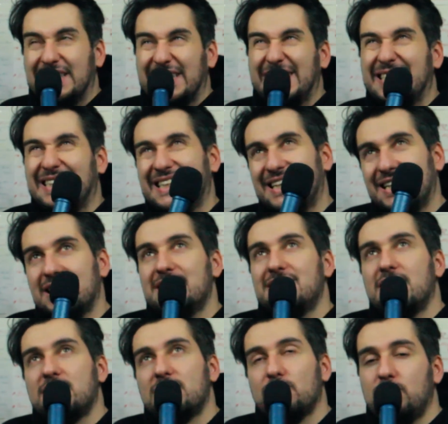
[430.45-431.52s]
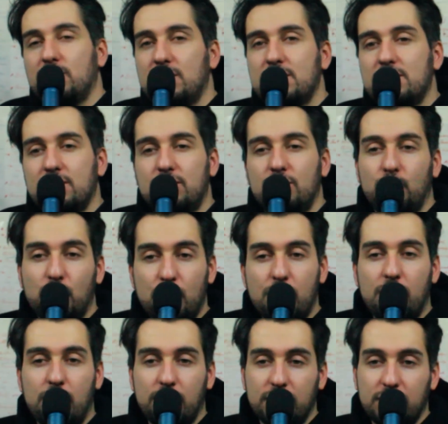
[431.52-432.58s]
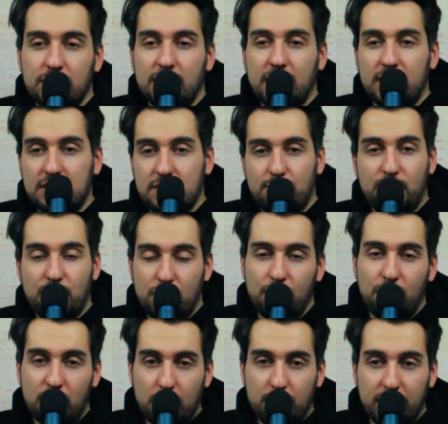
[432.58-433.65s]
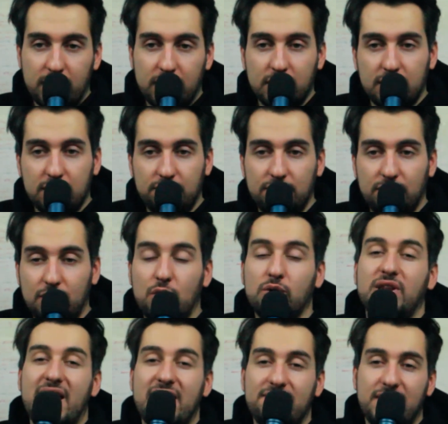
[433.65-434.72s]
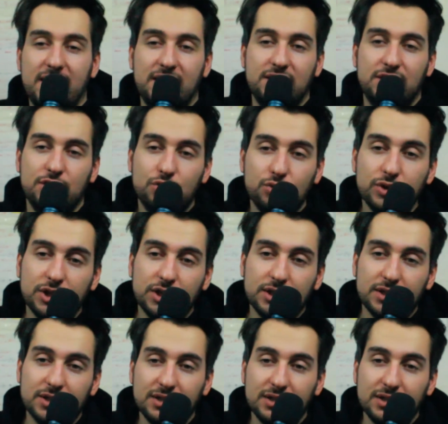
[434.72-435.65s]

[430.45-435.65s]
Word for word: that it is not so easy to work as a programmer if you don't have any degree